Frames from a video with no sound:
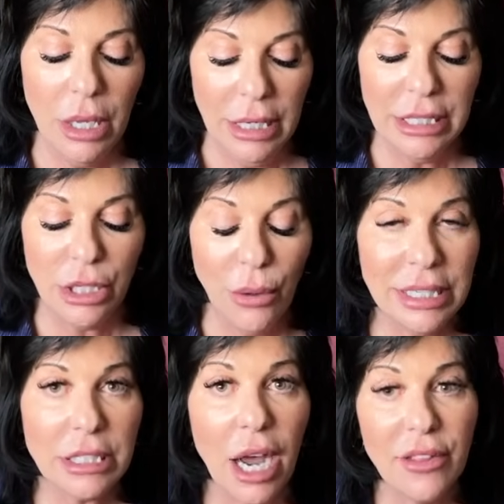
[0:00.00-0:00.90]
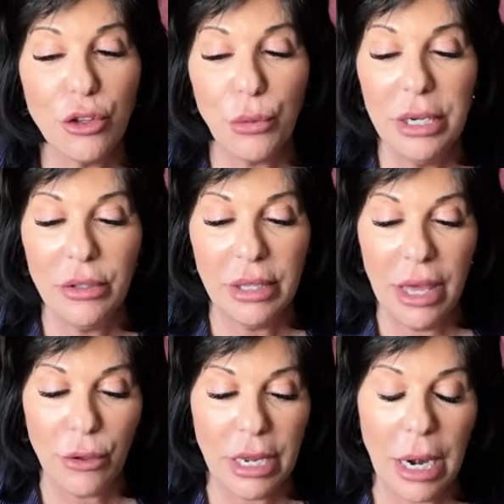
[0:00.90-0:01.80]
It's going to tie this reading
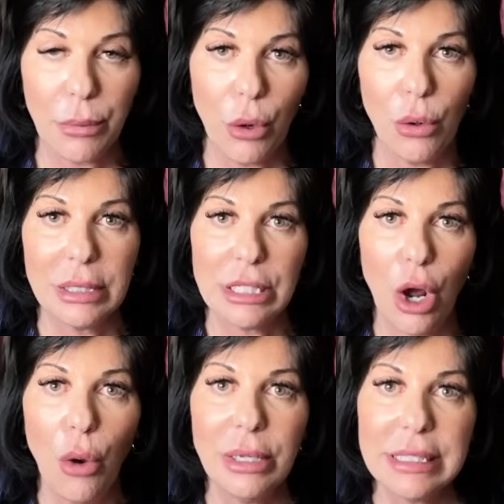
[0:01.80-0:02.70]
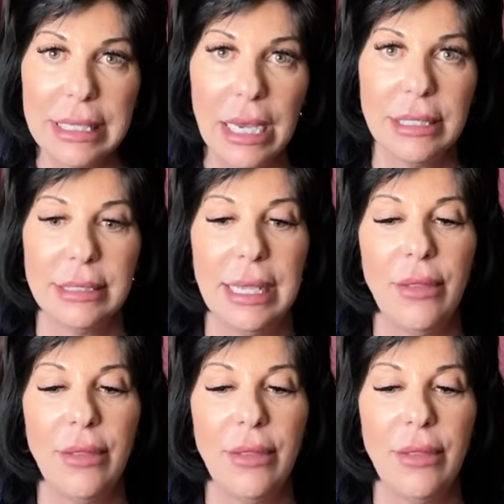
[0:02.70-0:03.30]
together, Capricorns. It always does.